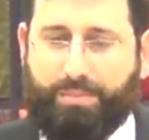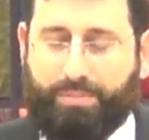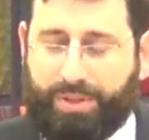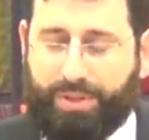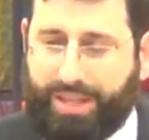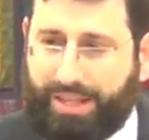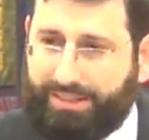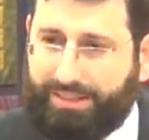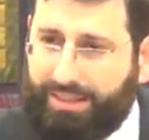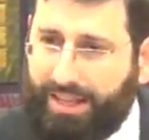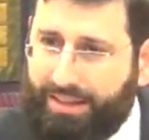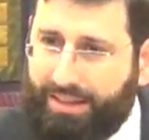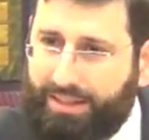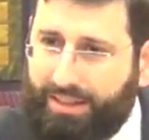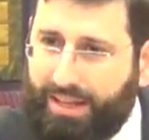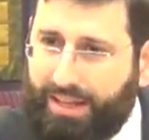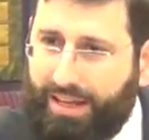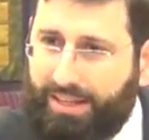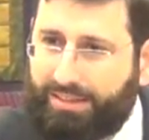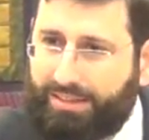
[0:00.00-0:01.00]
But that's not
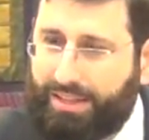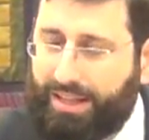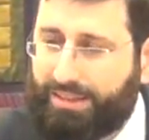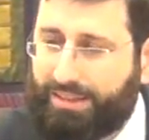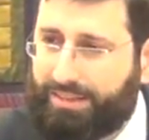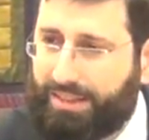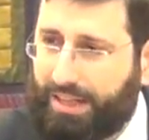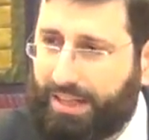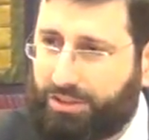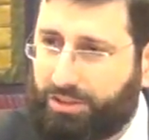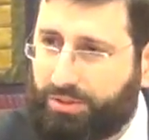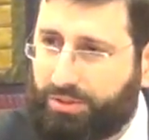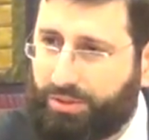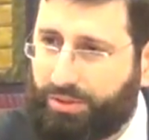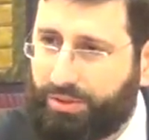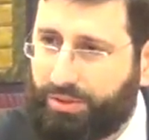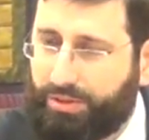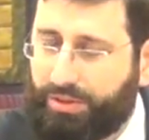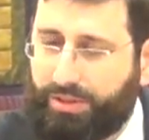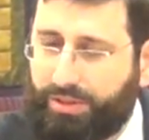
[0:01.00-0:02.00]
the case, and that's not
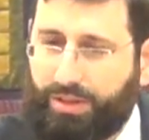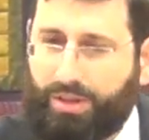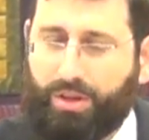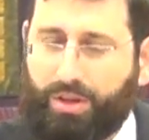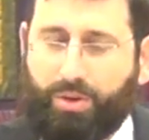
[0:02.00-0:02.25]
true.